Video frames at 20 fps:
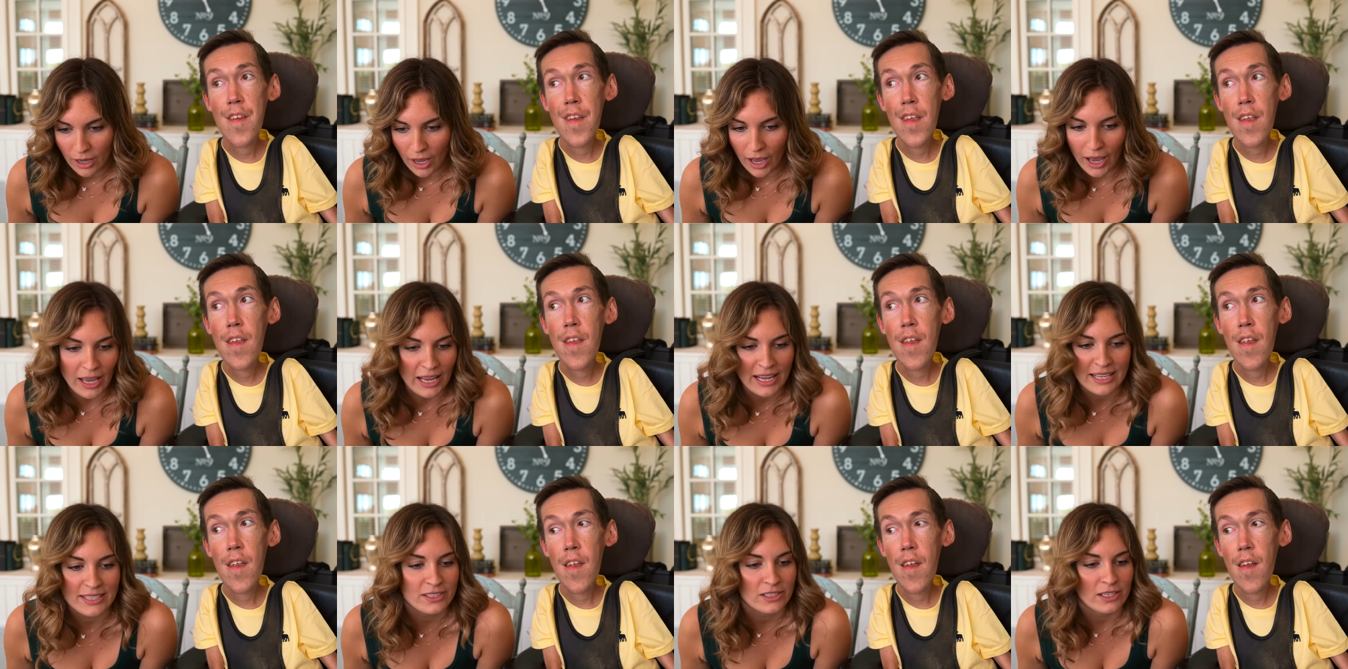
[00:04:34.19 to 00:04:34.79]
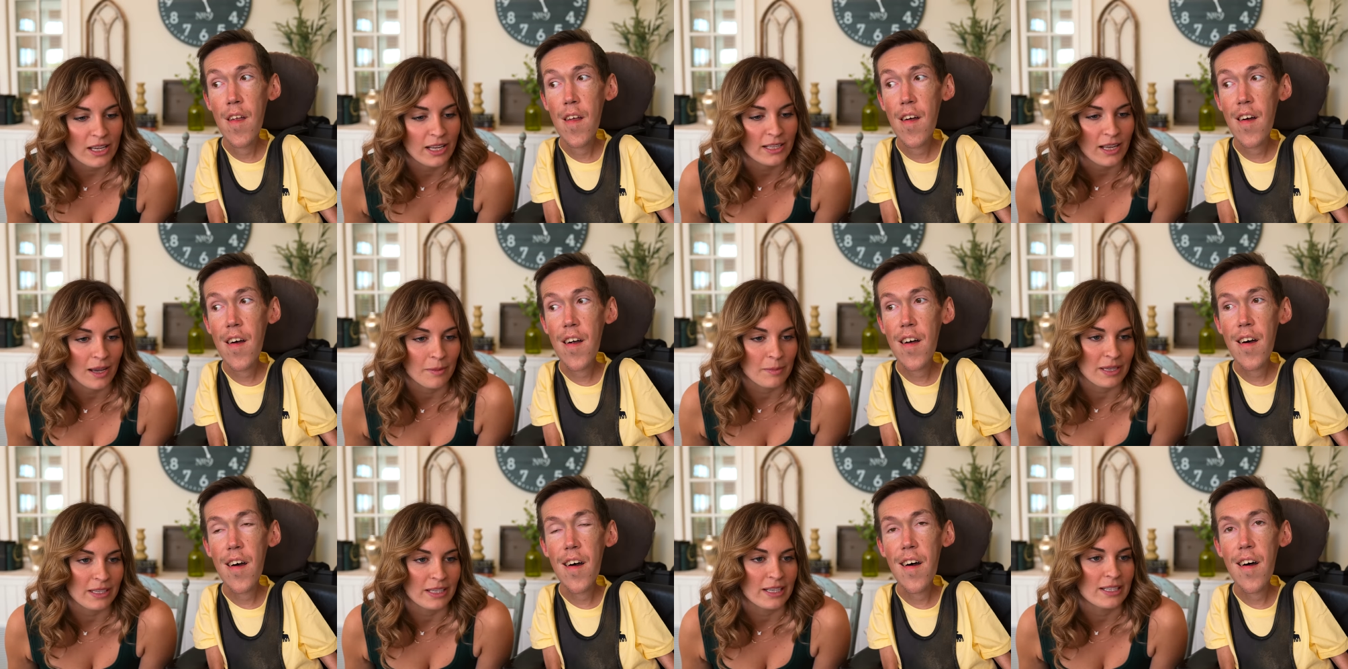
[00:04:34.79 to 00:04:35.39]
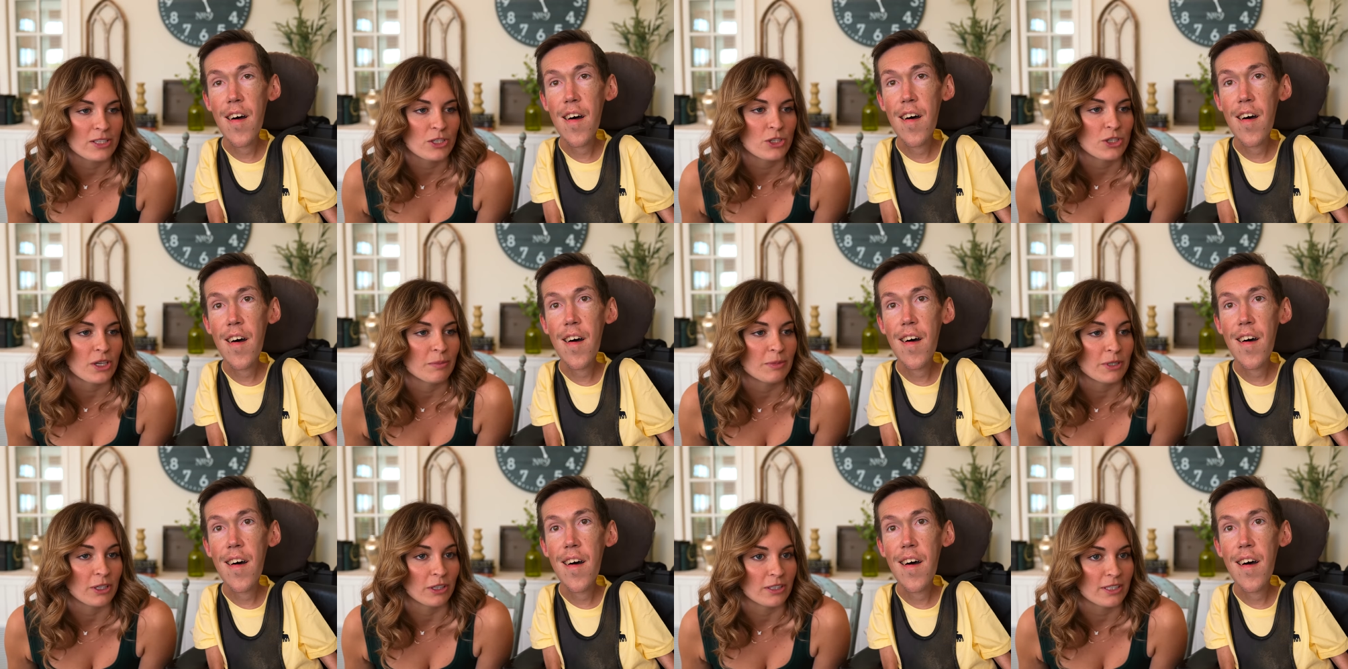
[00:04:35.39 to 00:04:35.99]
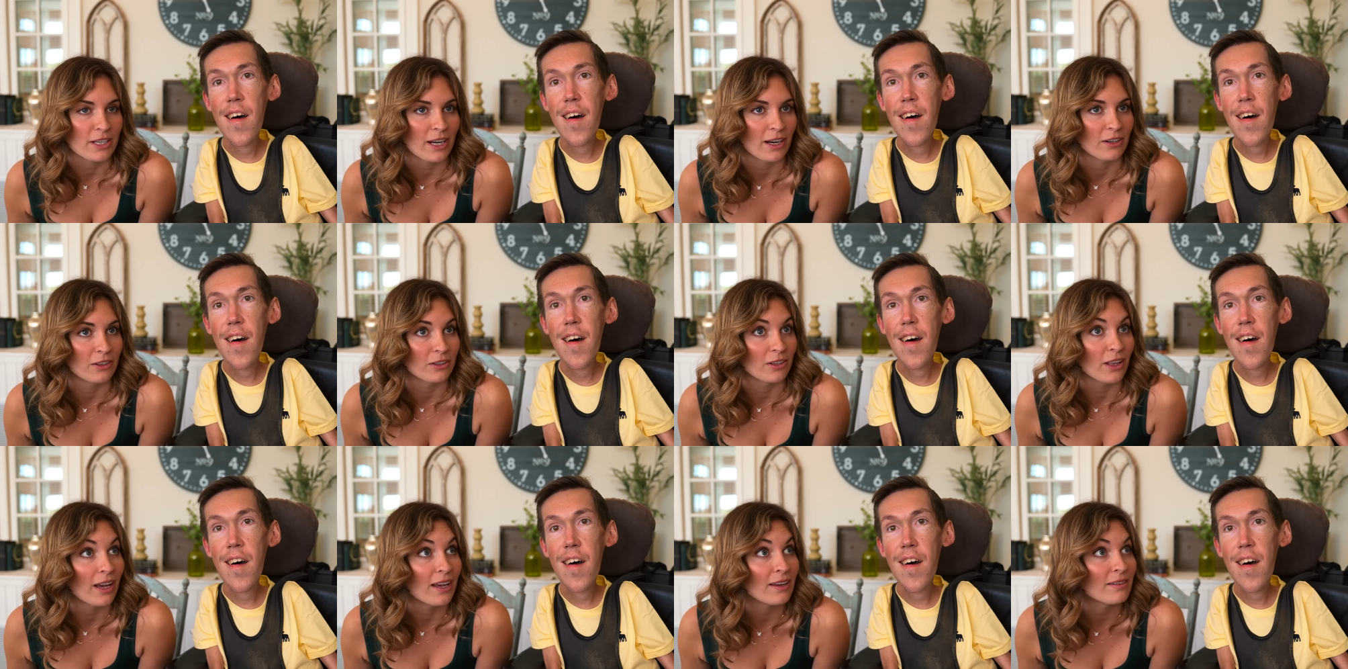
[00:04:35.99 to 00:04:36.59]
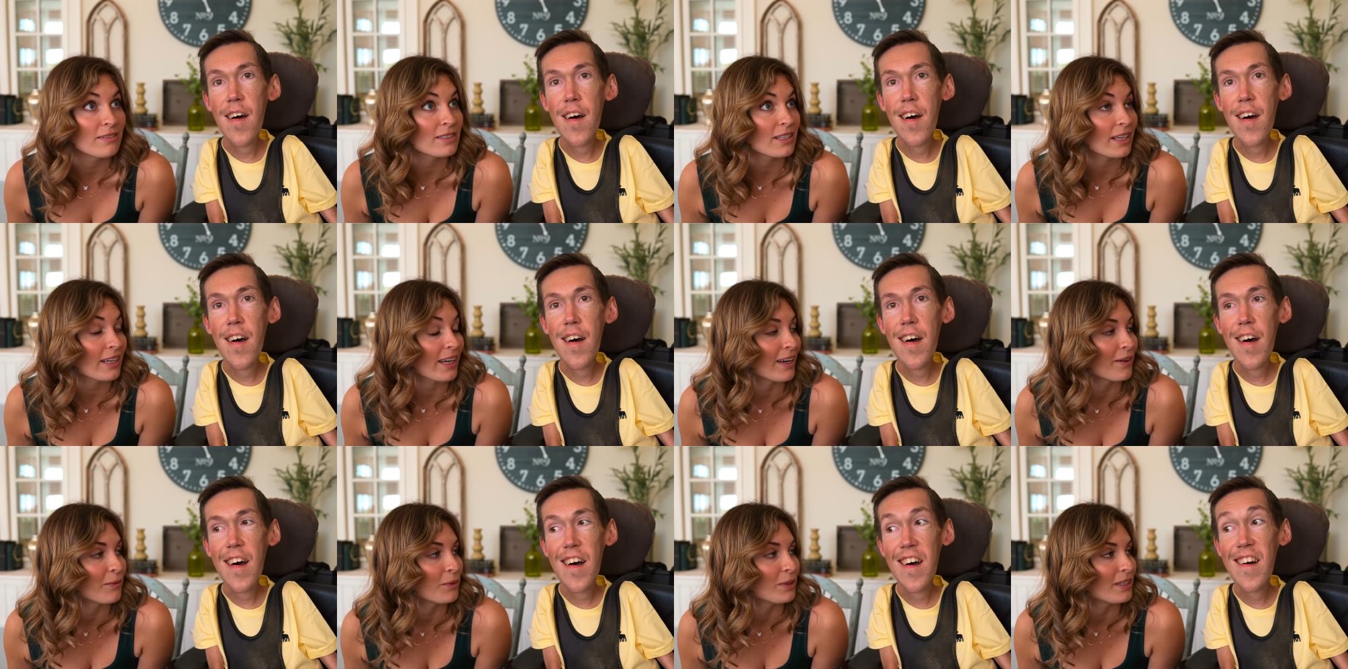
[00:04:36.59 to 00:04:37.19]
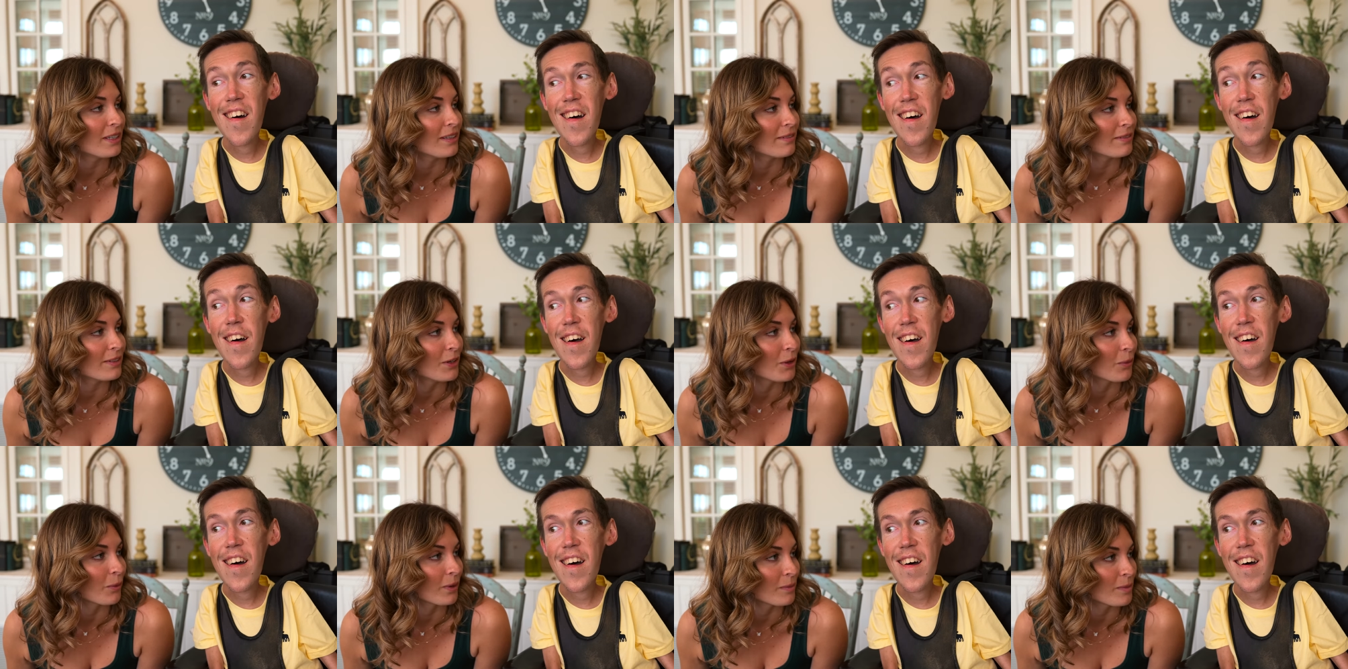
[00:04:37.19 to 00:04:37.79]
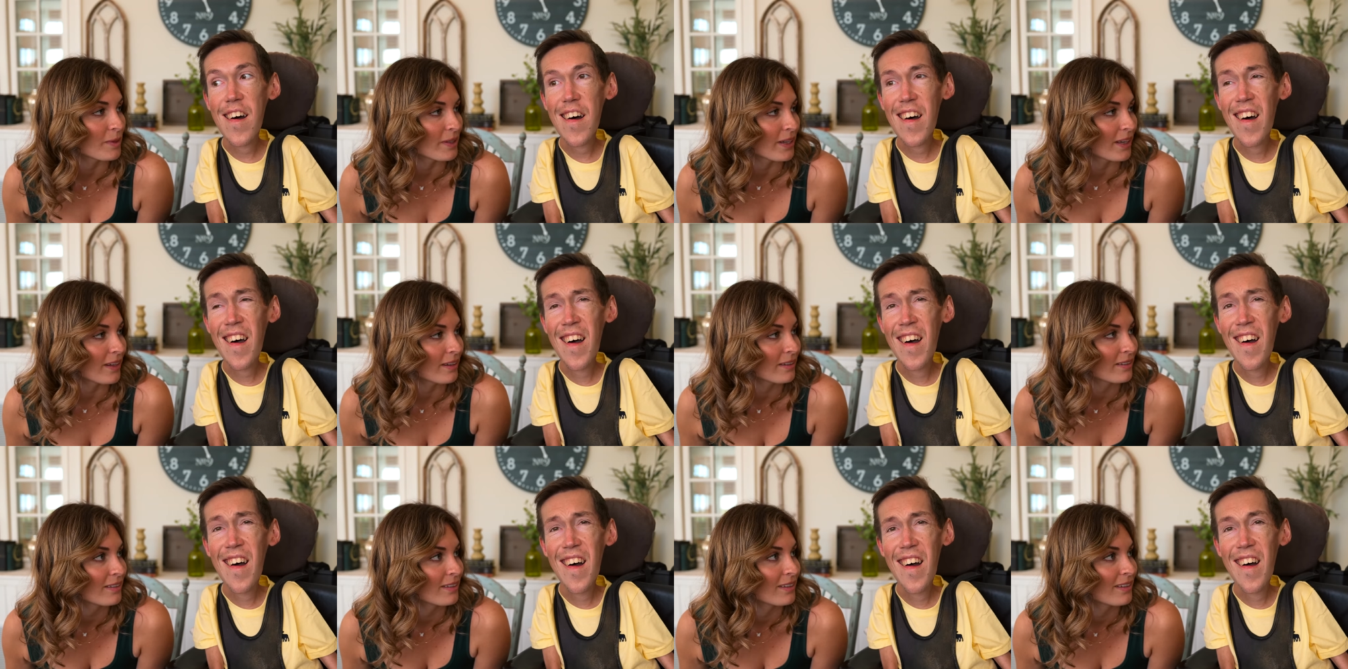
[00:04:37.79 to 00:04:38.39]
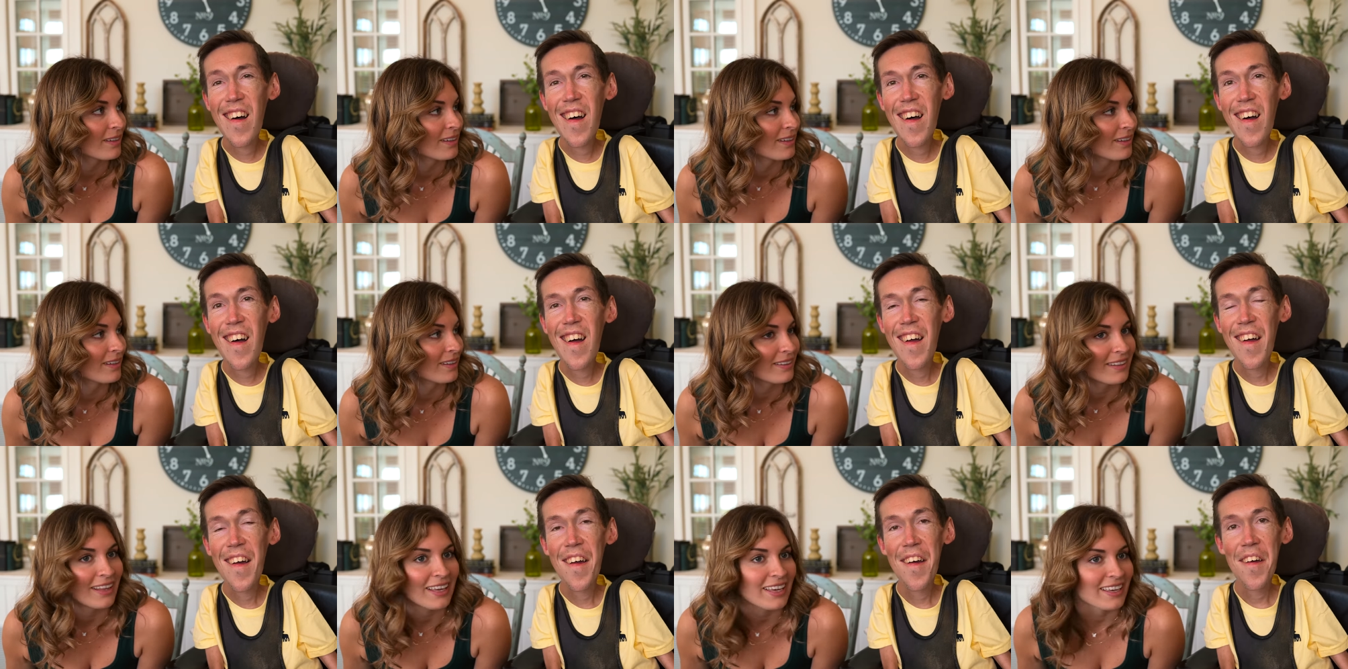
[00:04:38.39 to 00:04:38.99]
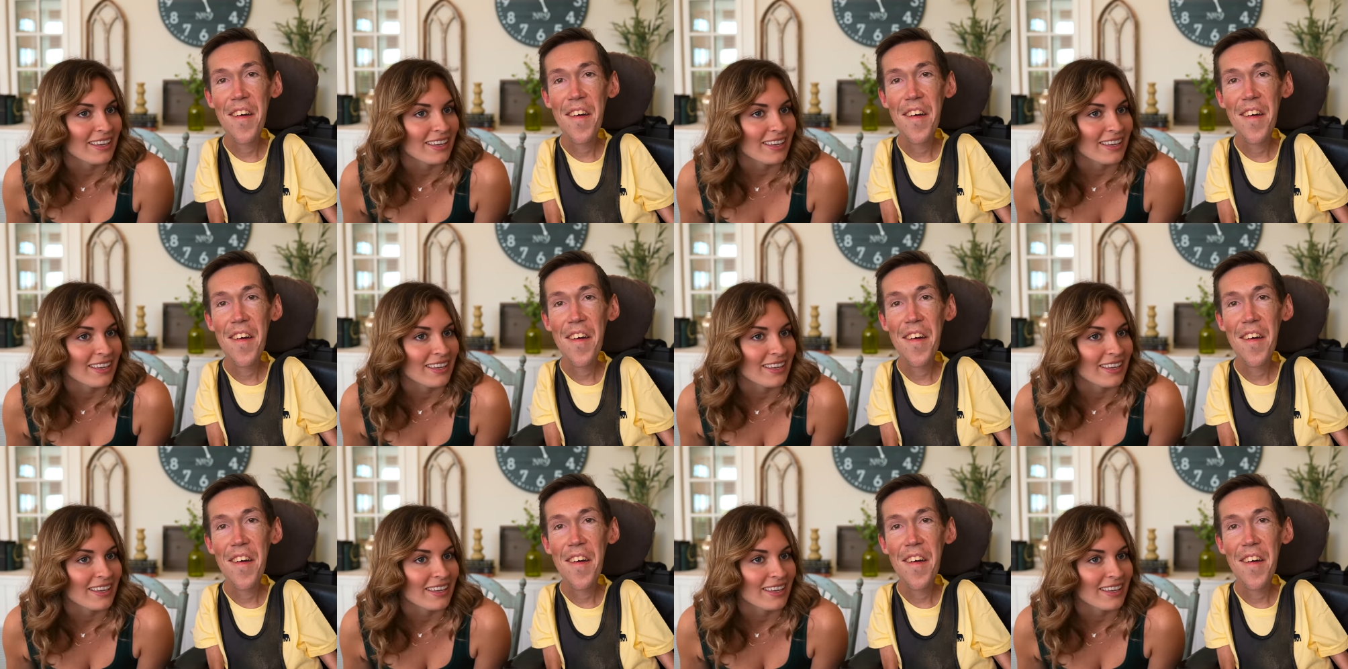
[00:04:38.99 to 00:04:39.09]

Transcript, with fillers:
Speaker 1: I it's it, I mean it's shaped our entire lives. Like I wouldn't even know where to begin. Like